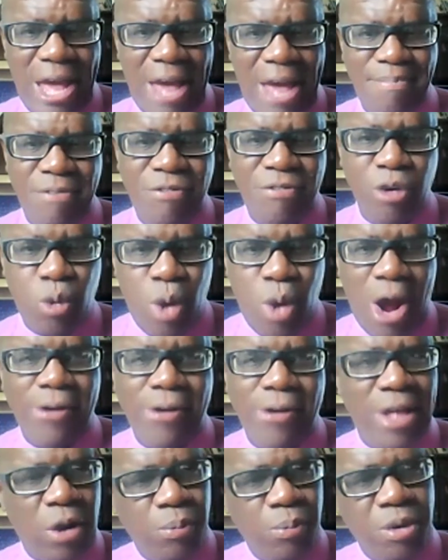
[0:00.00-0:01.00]
the IMF
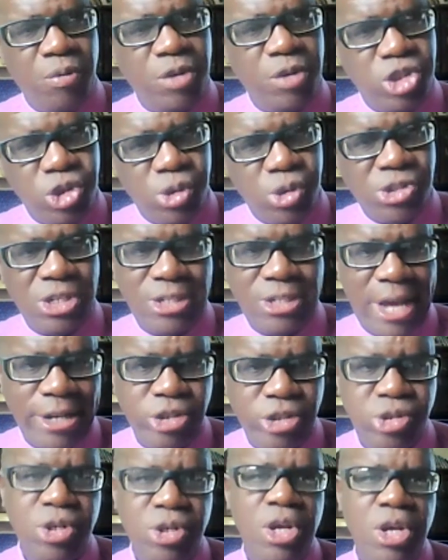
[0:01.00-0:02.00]
required that we reduce the
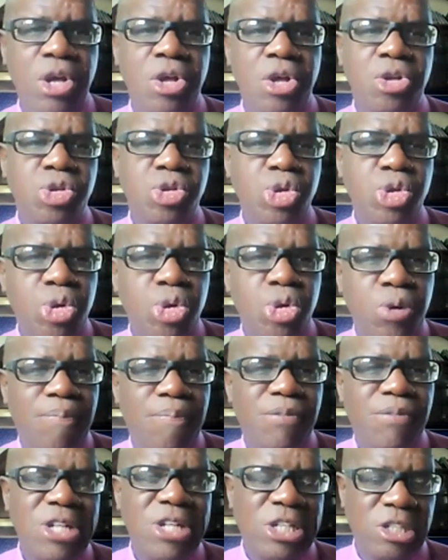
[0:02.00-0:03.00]
debt
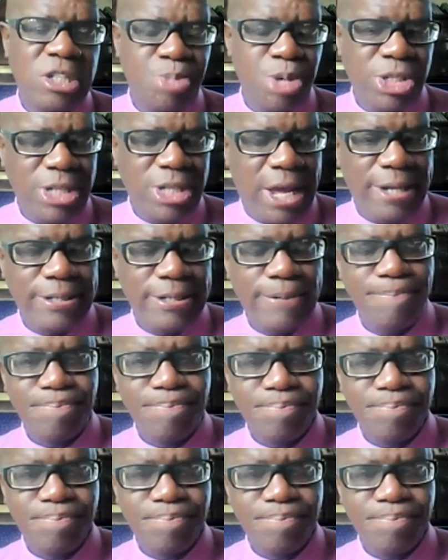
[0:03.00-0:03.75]
to 60%.